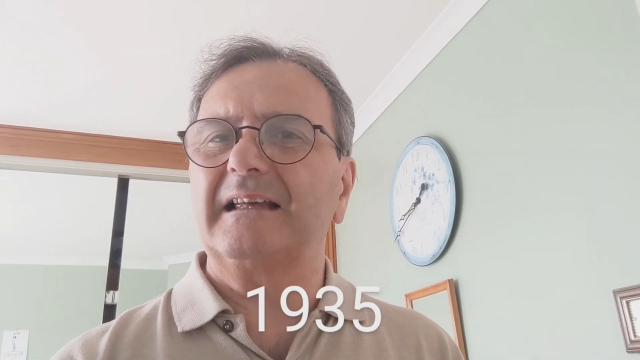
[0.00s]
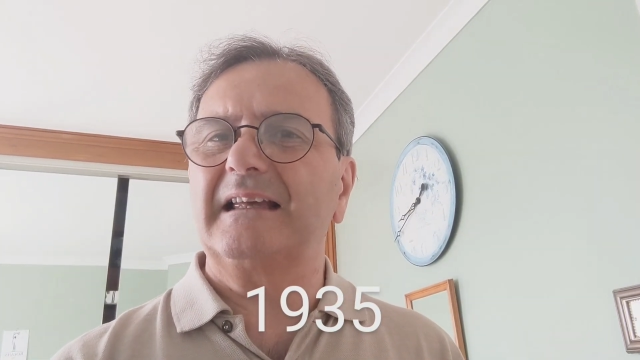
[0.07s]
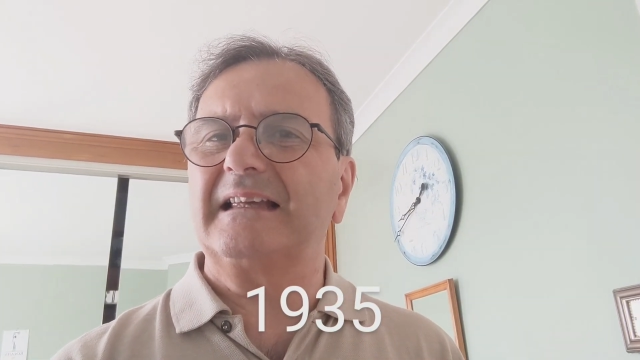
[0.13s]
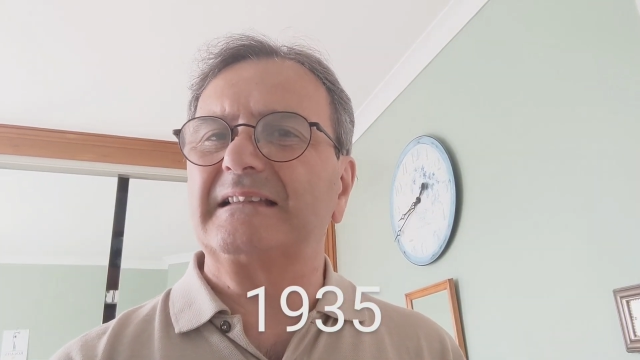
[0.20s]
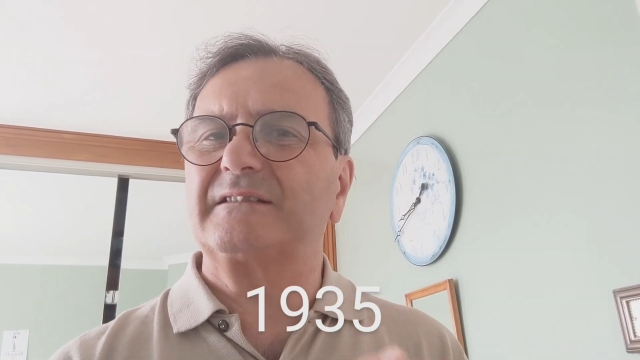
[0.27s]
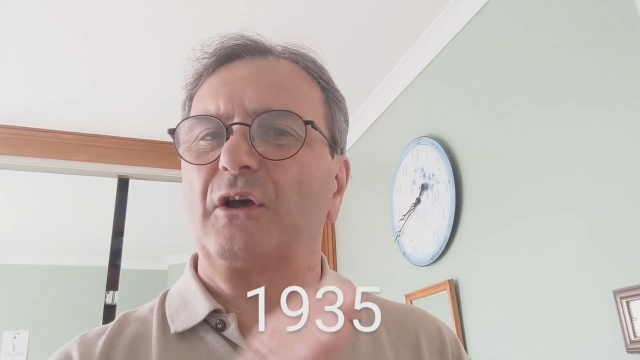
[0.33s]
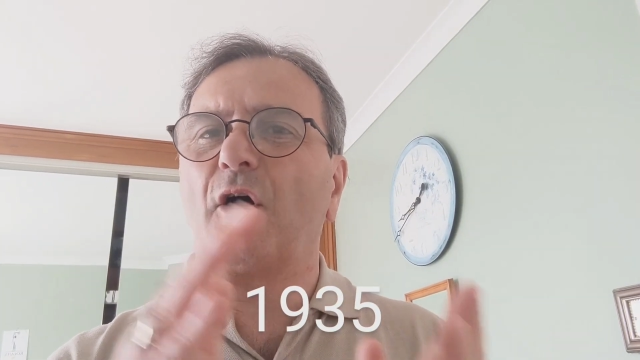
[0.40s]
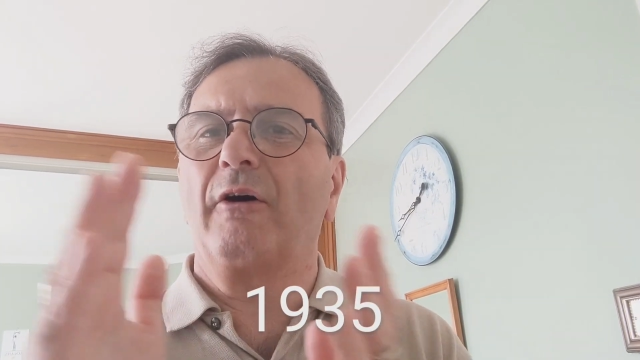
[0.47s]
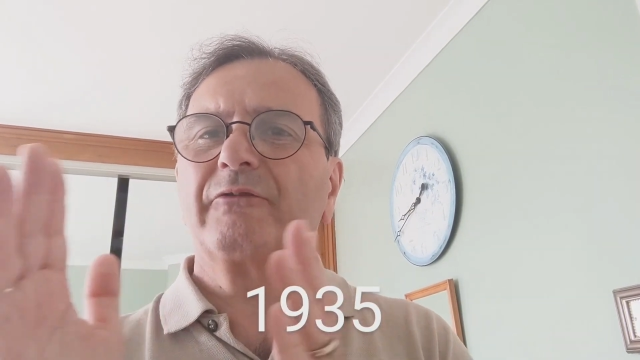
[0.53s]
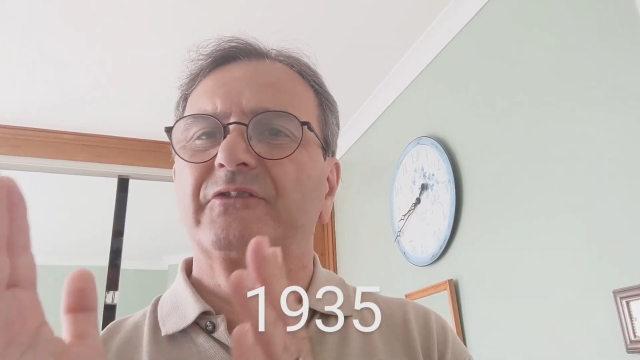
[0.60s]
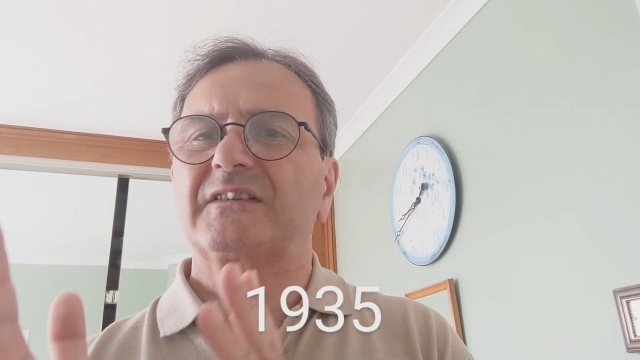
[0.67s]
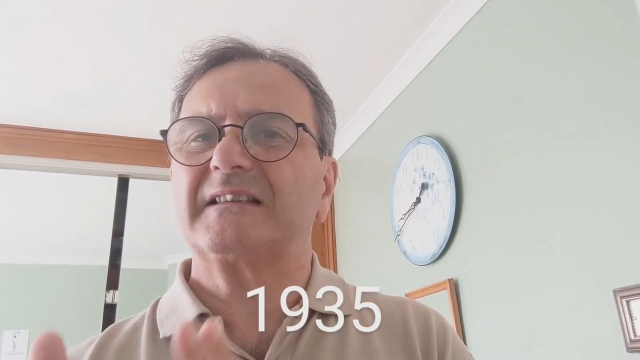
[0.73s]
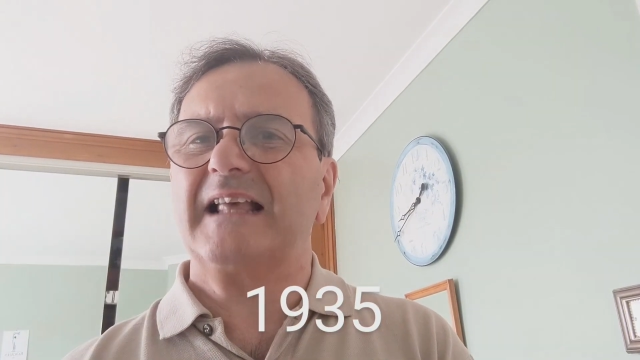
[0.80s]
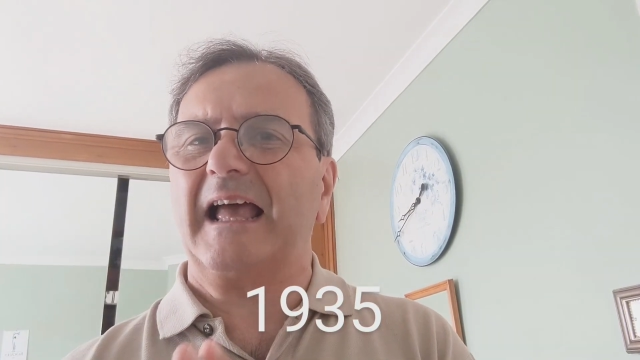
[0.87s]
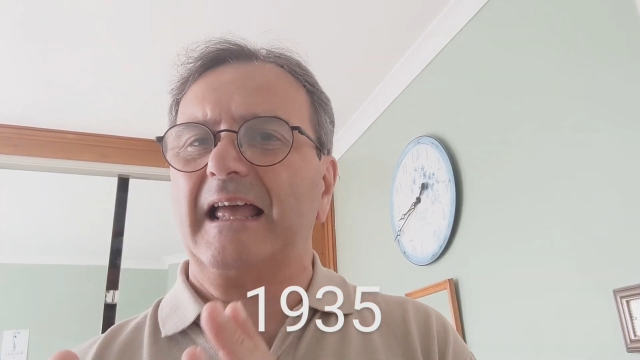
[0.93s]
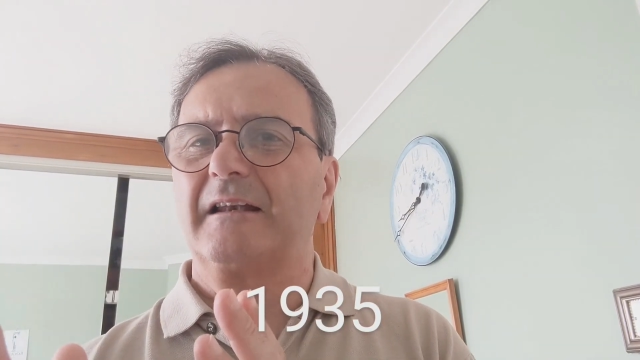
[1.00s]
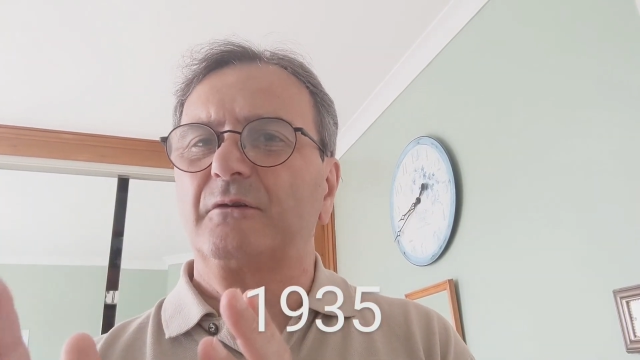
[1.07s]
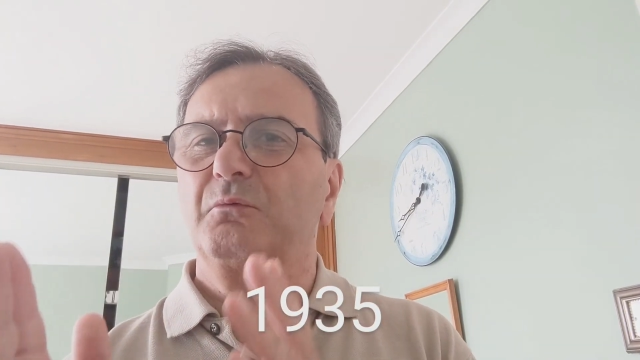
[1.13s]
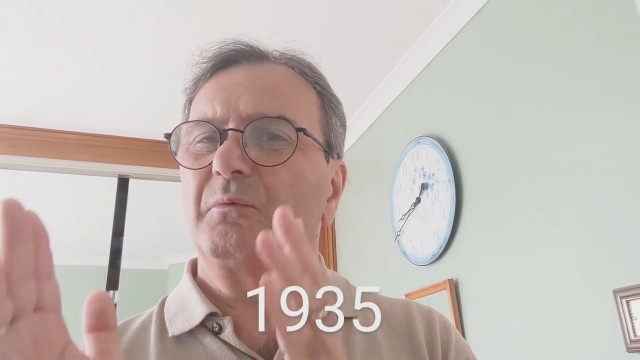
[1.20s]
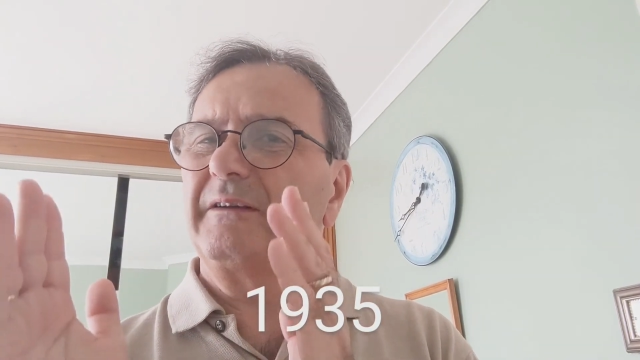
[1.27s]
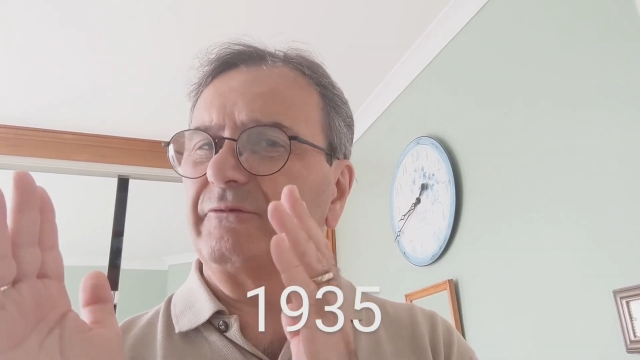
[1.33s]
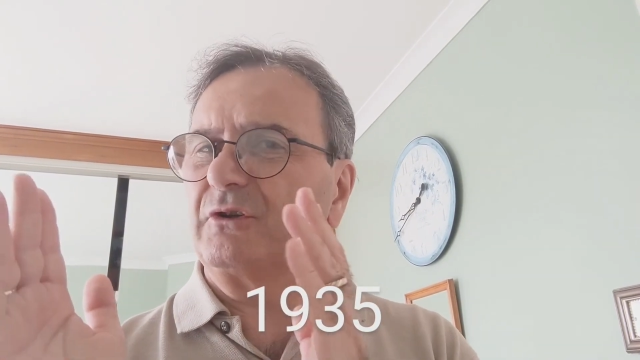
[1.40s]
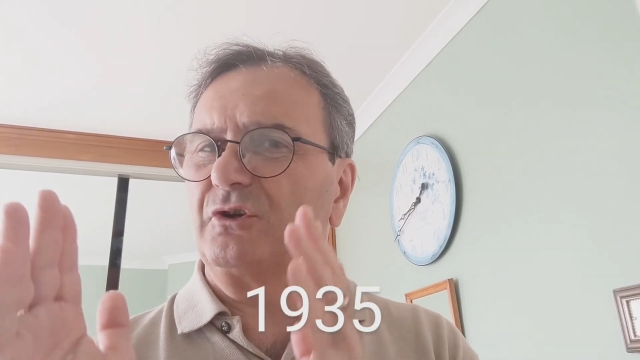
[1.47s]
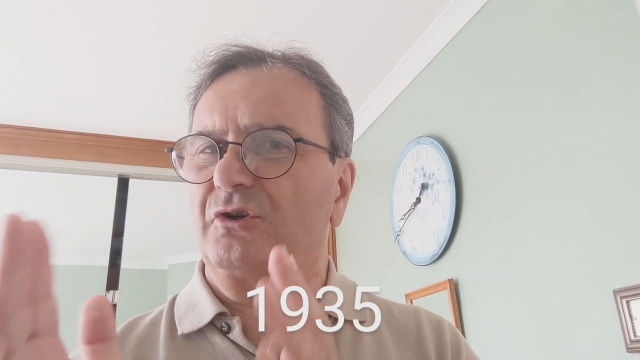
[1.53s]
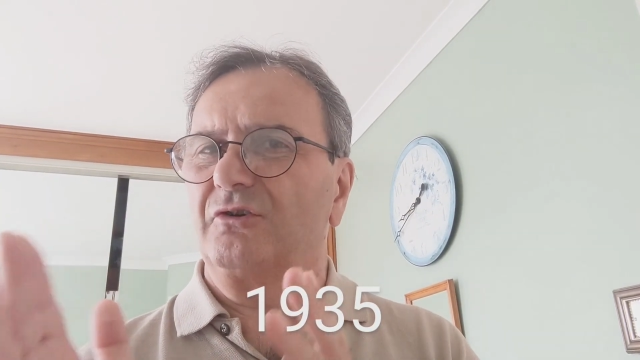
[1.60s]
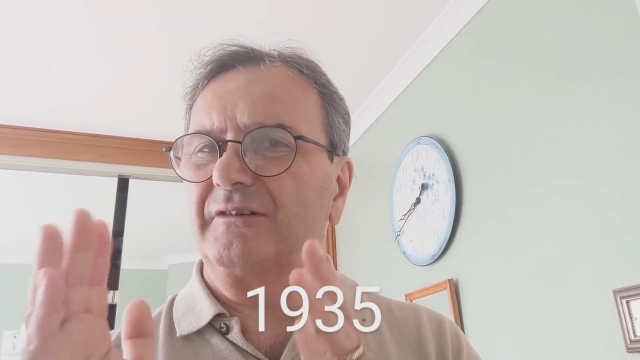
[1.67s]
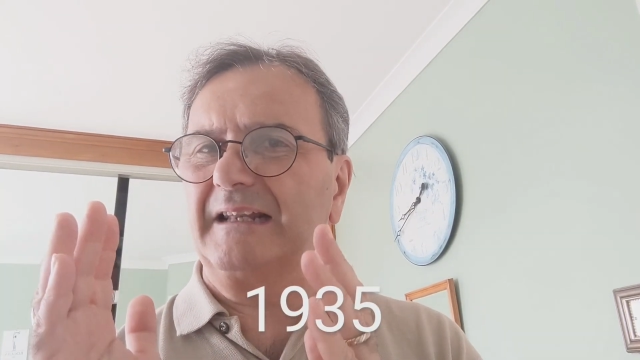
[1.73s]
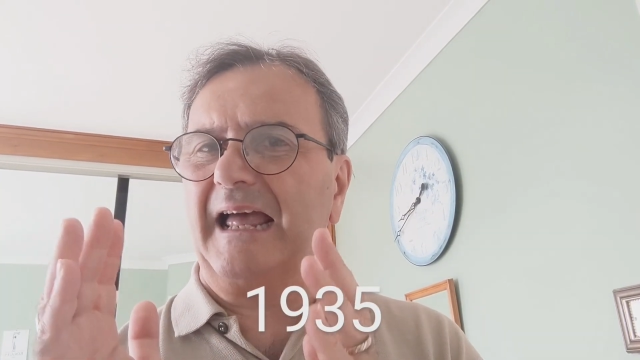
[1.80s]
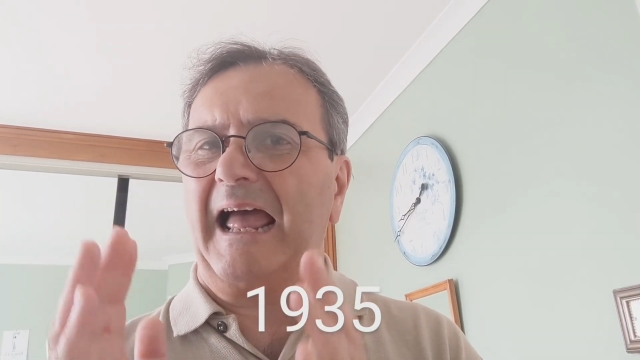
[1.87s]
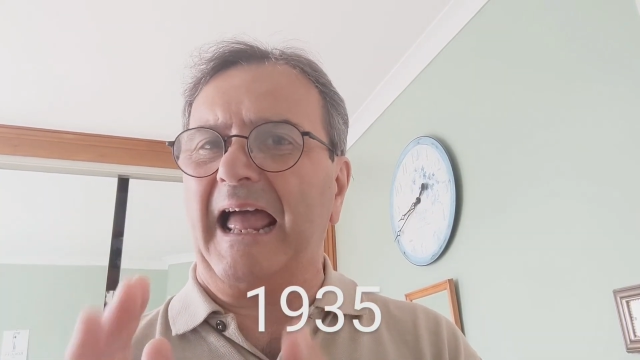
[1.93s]
is offset with
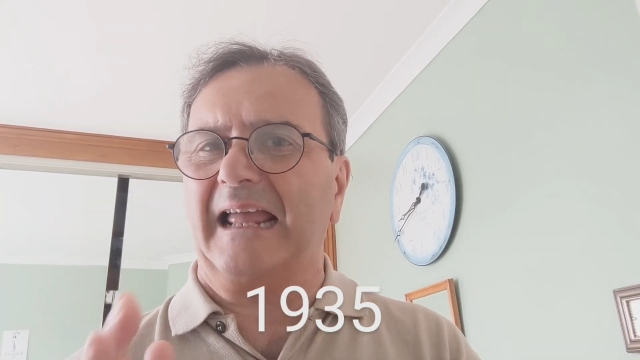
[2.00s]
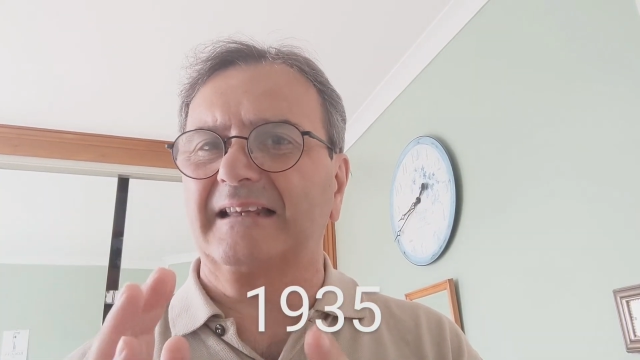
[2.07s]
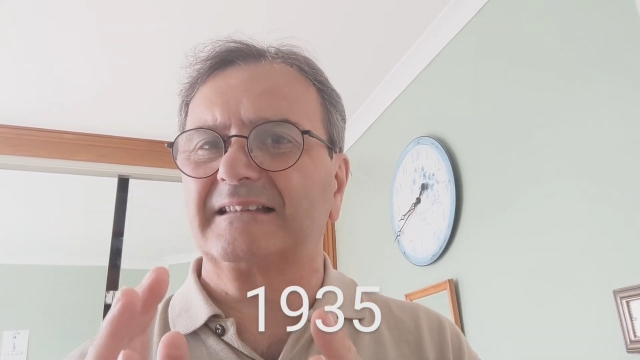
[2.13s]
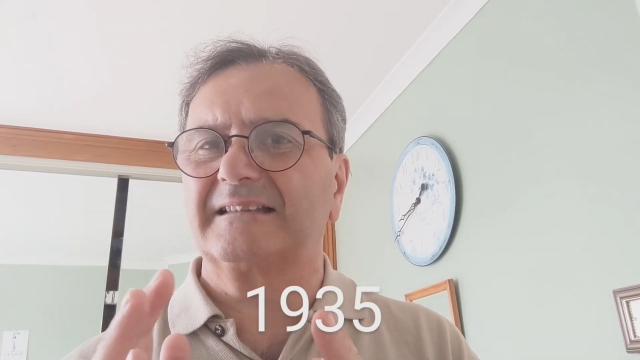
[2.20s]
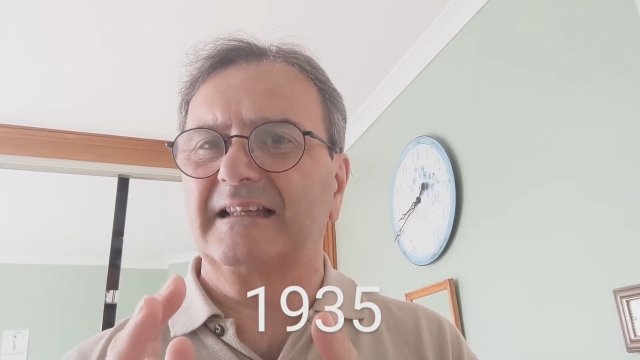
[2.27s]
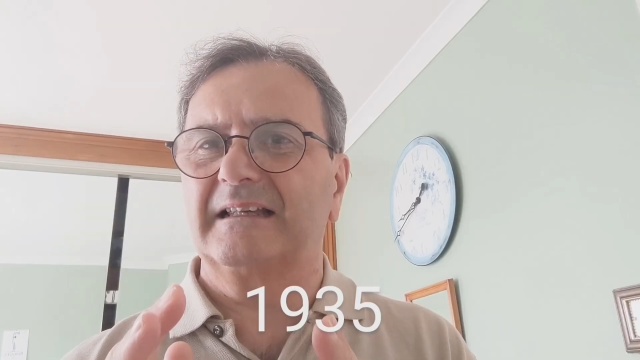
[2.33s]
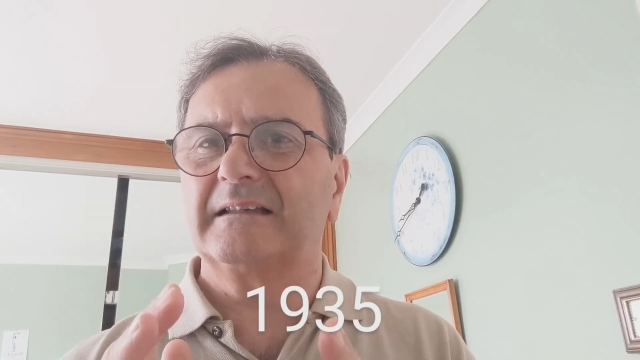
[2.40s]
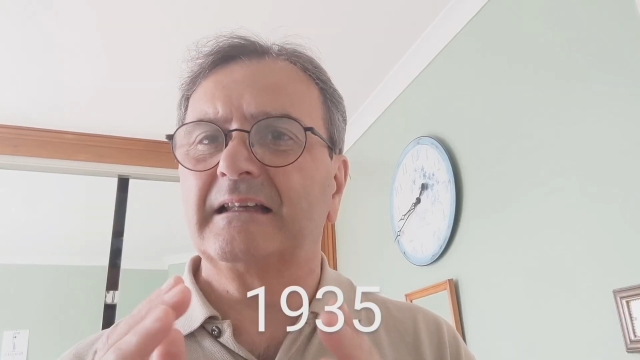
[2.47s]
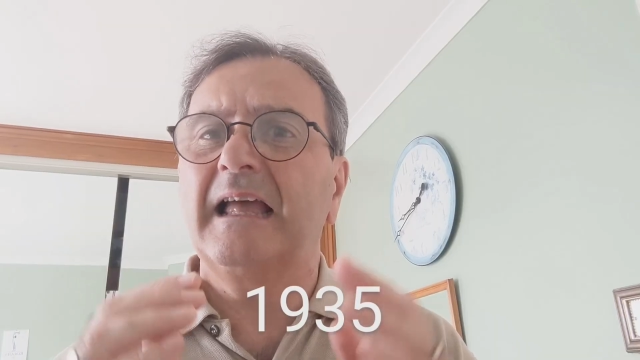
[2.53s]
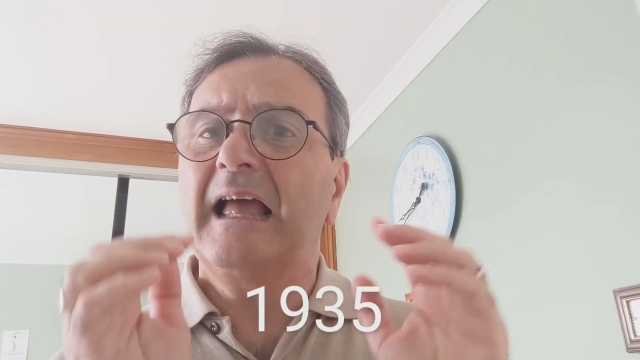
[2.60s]
good acting,